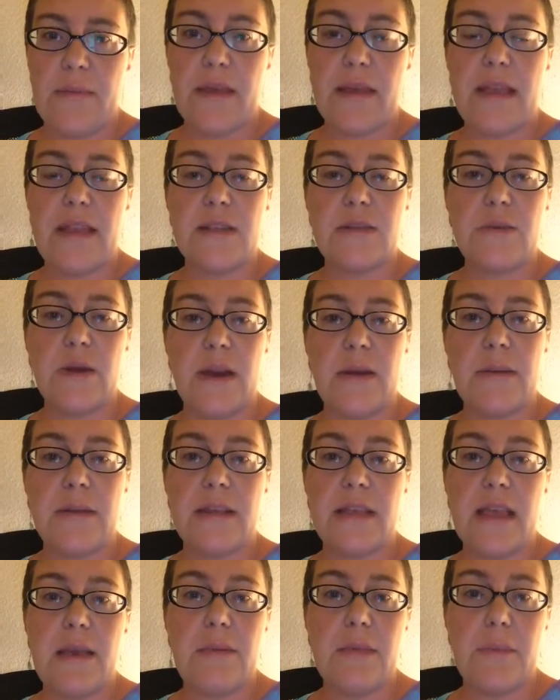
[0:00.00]
The kids were able to
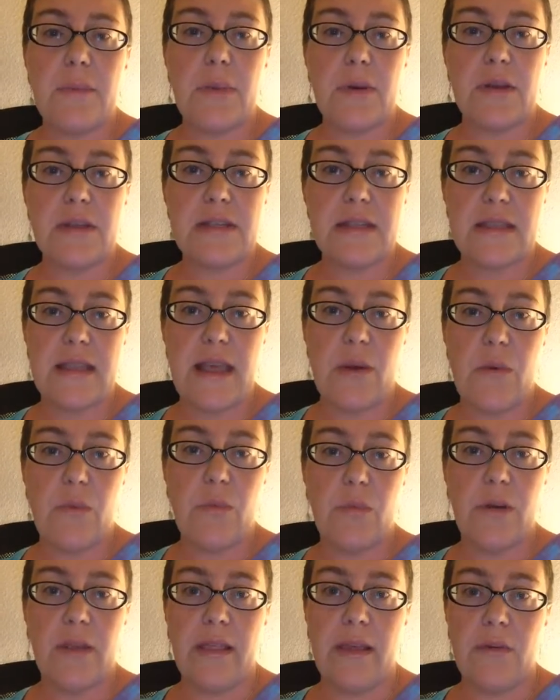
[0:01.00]
keep the books that they
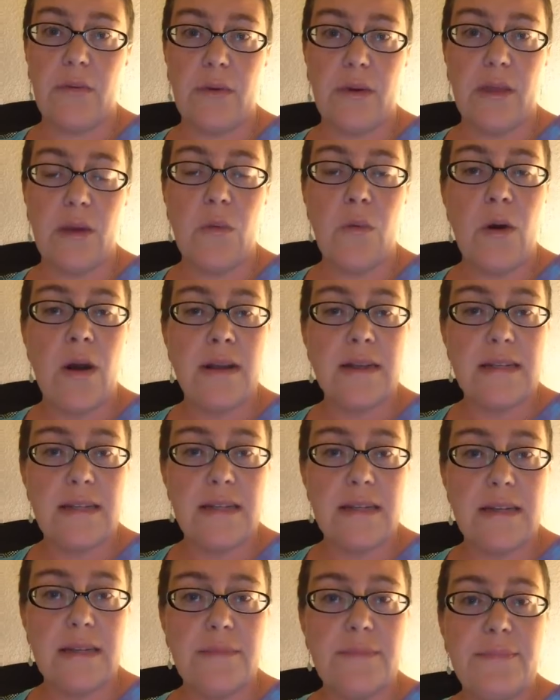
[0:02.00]
really, really
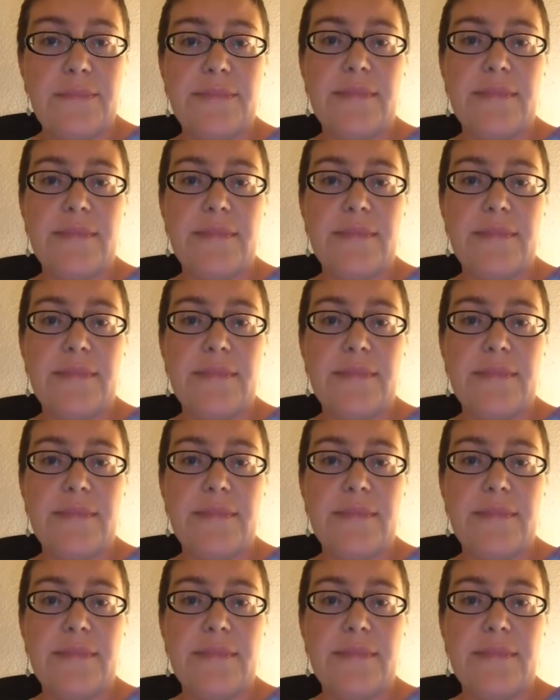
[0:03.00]
wanted,